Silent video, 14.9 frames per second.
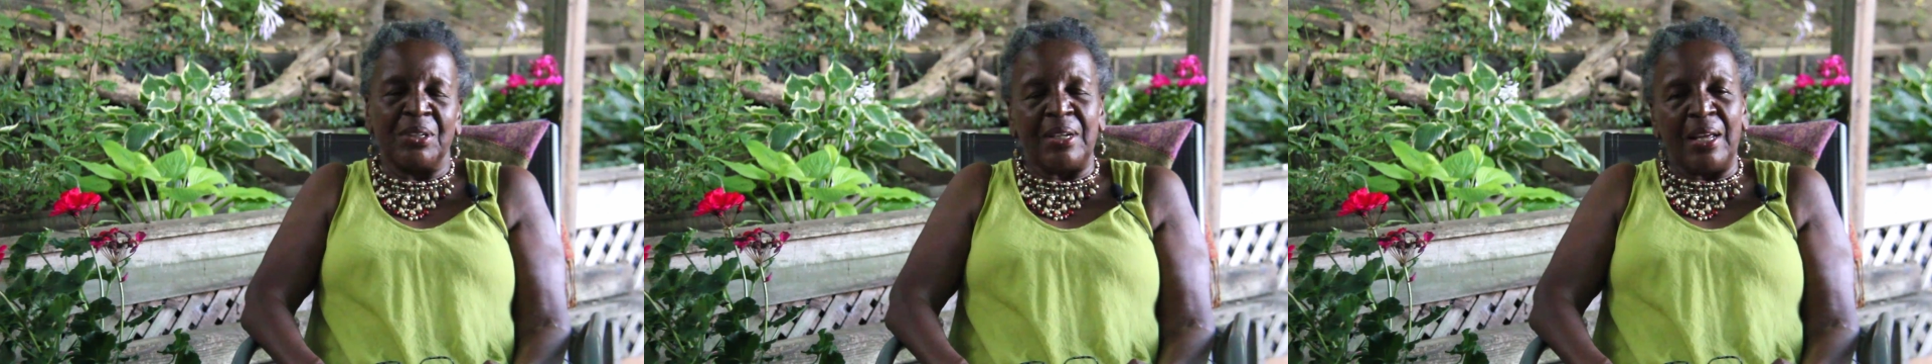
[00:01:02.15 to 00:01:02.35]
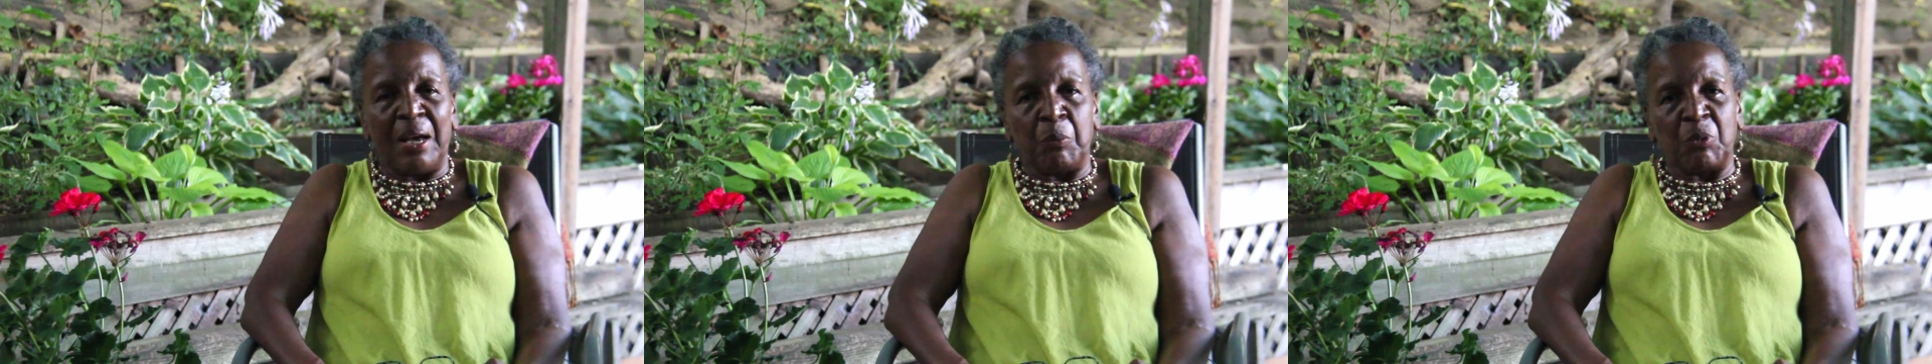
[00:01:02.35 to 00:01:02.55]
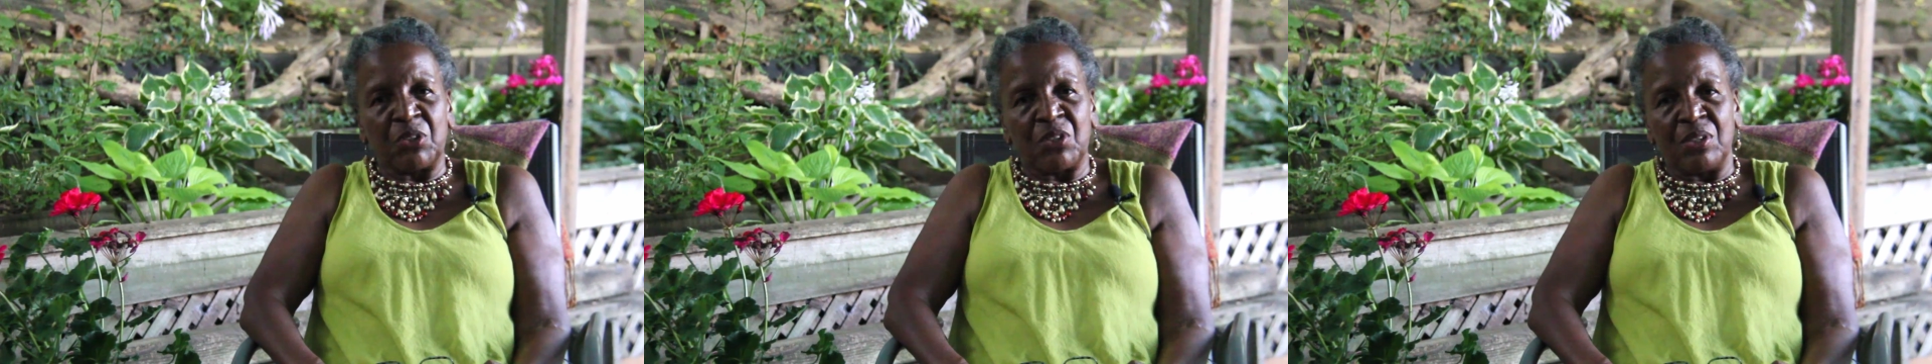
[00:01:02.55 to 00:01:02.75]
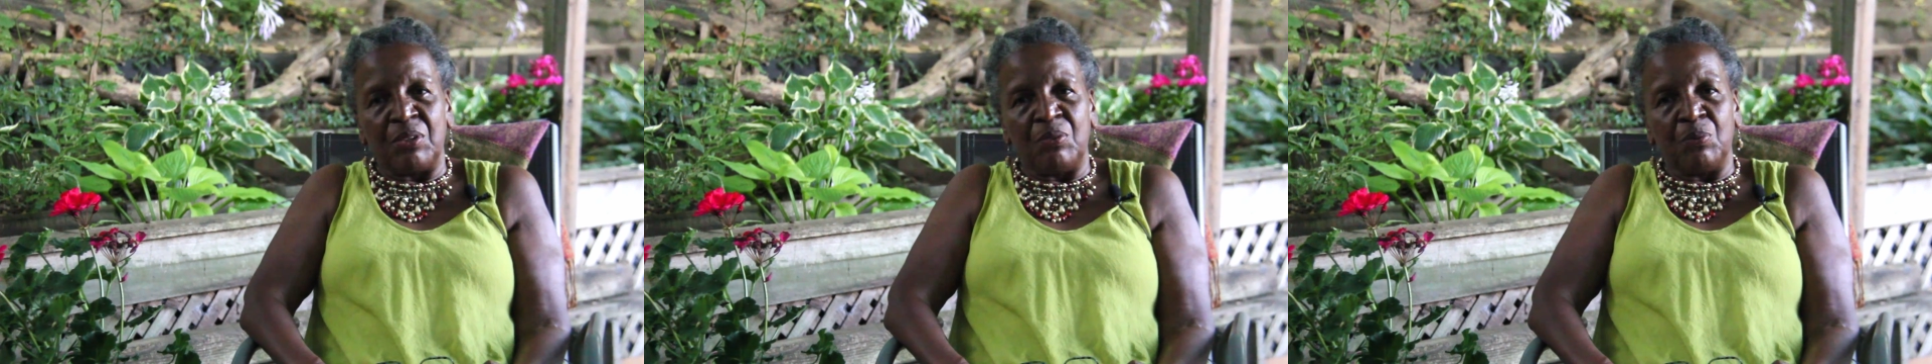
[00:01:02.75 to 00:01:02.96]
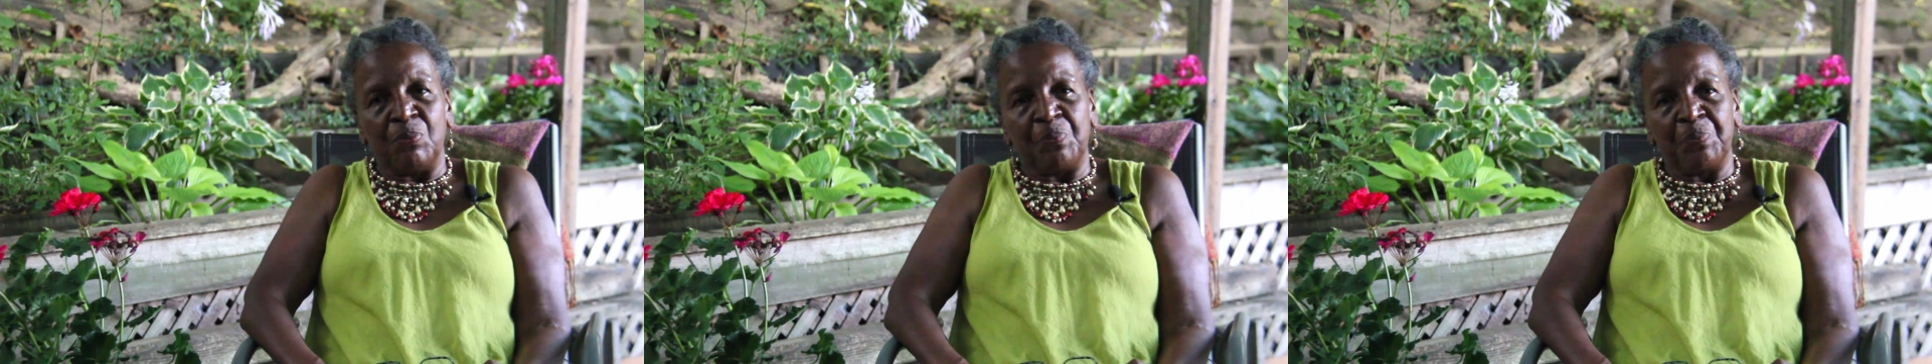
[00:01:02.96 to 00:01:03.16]

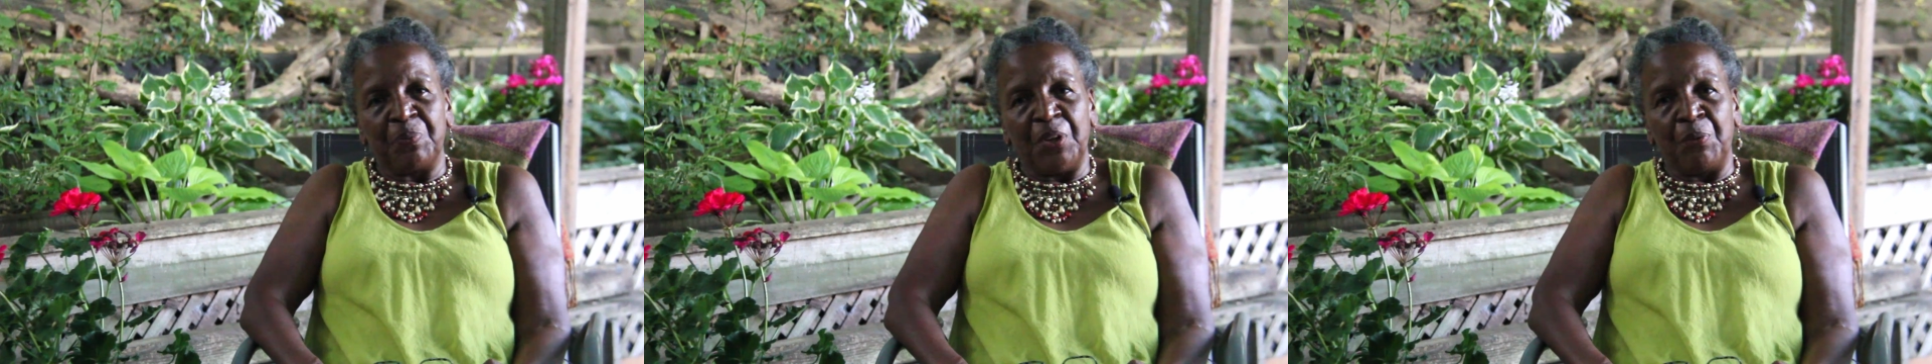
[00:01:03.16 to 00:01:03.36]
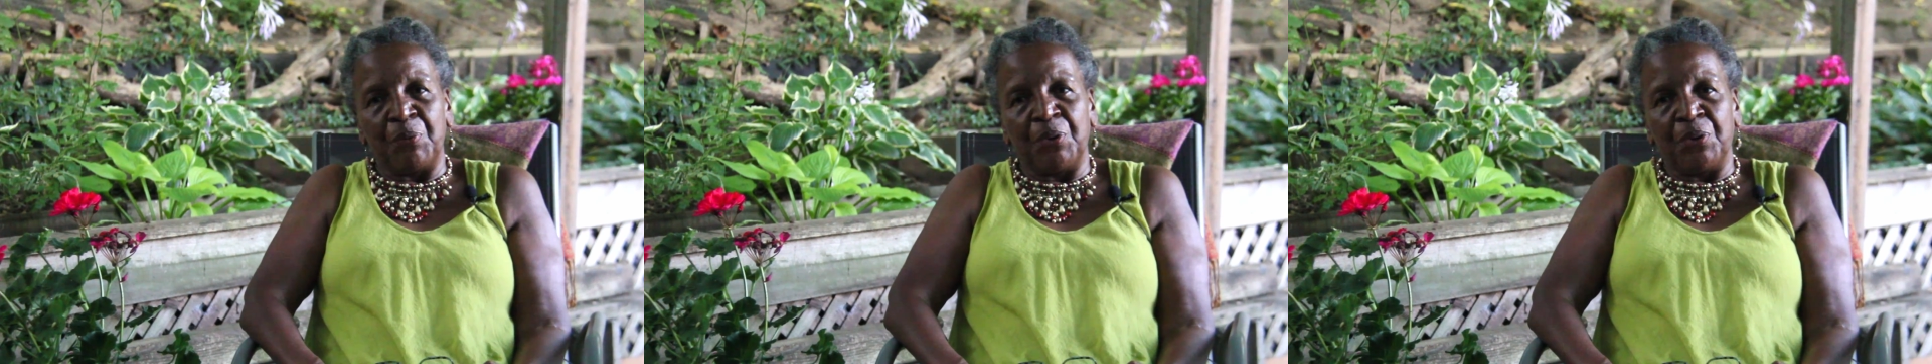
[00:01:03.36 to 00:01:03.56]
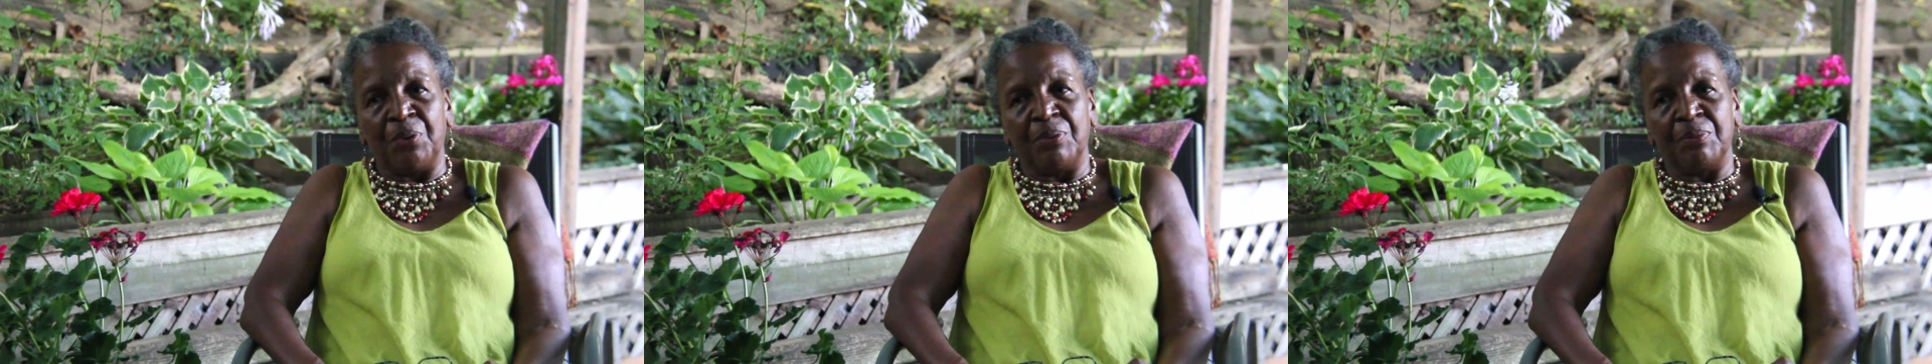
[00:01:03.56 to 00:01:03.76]
Hamilton, there were